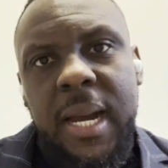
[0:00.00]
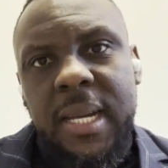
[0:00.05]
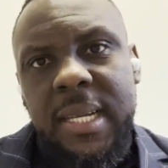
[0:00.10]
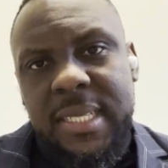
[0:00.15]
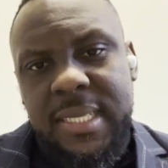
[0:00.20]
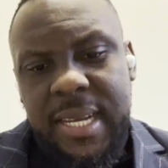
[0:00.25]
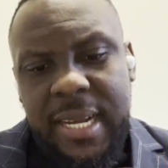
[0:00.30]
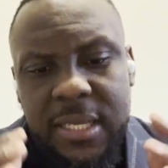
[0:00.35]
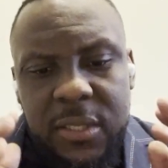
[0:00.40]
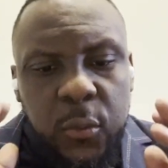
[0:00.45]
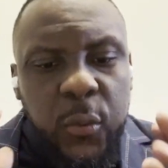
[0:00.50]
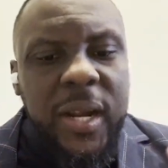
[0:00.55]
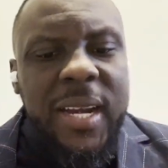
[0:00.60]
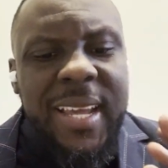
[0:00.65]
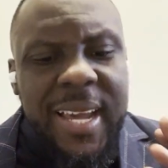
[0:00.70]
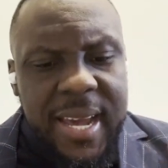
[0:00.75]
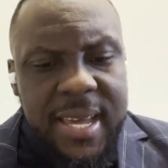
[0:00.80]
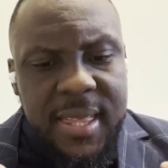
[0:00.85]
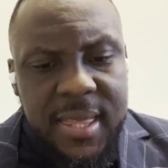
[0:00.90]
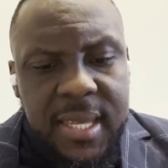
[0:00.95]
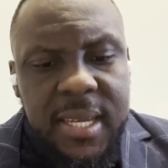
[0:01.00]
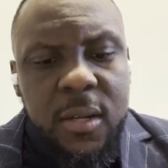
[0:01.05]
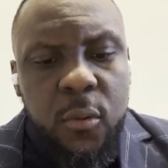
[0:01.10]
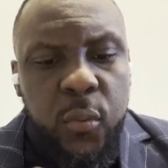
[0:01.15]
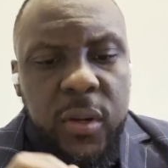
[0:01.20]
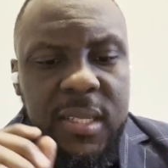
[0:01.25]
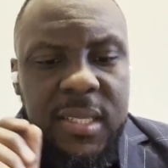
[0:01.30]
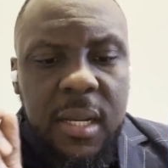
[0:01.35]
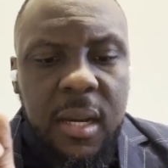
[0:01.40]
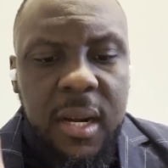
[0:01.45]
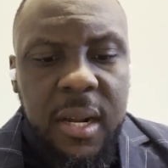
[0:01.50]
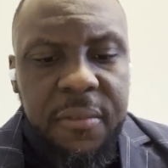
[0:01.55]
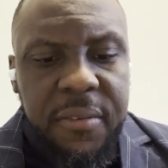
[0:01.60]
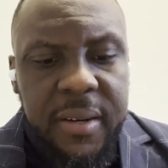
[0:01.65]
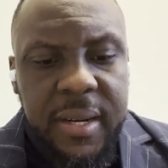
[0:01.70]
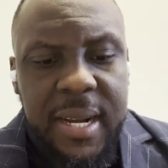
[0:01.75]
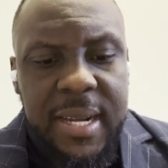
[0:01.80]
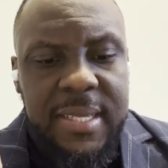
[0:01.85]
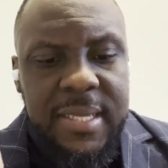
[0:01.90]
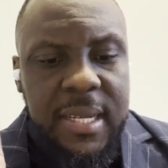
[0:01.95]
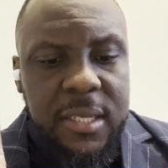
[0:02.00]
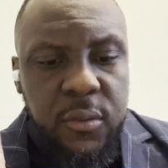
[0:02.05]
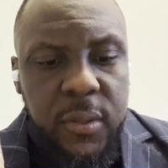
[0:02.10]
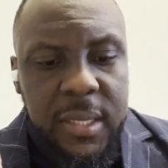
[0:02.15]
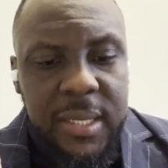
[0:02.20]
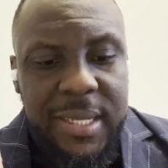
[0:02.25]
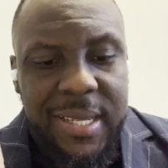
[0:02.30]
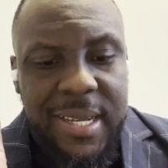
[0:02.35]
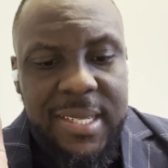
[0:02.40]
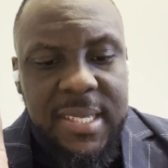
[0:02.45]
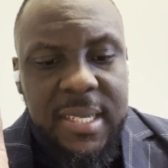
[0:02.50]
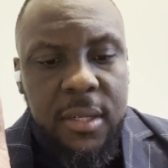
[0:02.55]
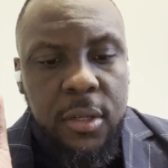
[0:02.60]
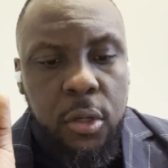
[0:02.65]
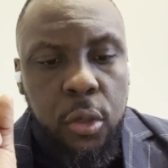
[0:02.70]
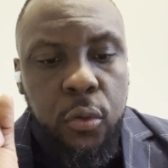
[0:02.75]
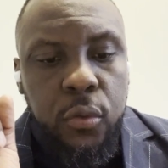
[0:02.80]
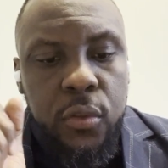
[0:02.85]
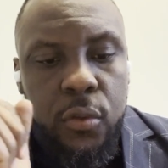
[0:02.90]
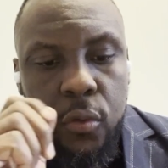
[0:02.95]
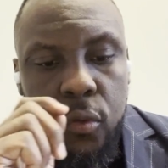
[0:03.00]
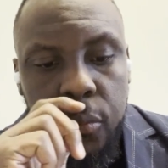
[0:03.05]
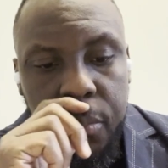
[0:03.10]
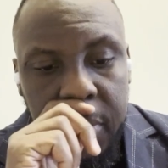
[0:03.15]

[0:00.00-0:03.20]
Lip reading: is actually, I think, where South Africa is actually getting close to,